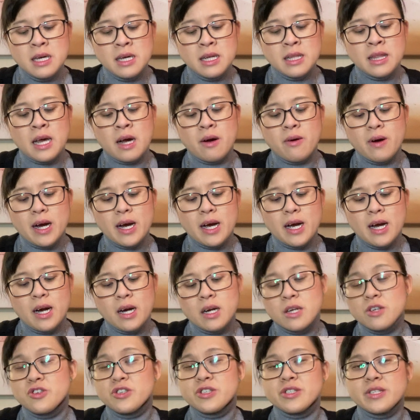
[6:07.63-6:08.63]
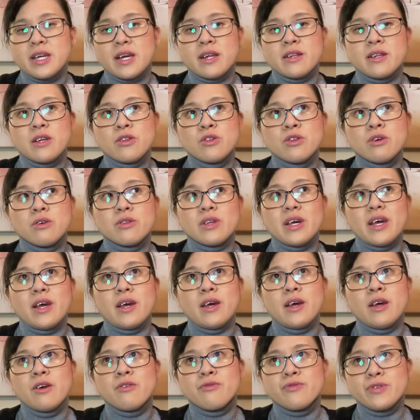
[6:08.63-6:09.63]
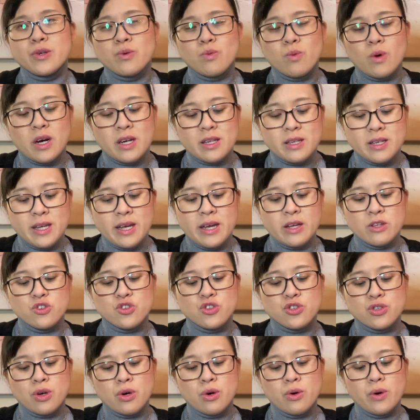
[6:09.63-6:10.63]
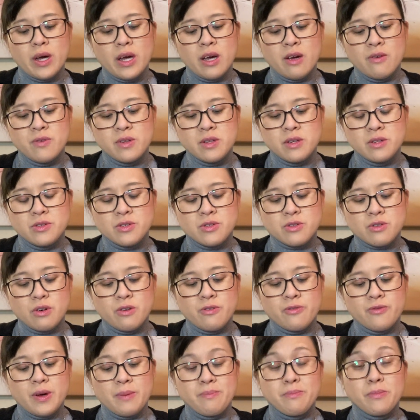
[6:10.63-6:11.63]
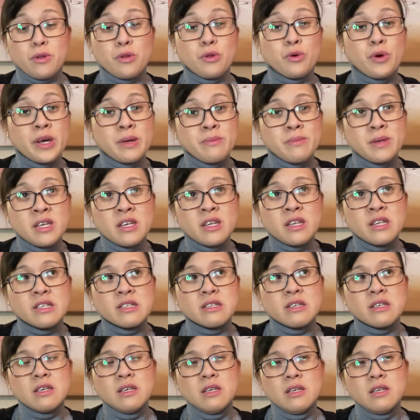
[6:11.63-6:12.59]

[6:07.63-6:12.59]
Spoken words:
Now, I understand that not everyone can show evidence of employment.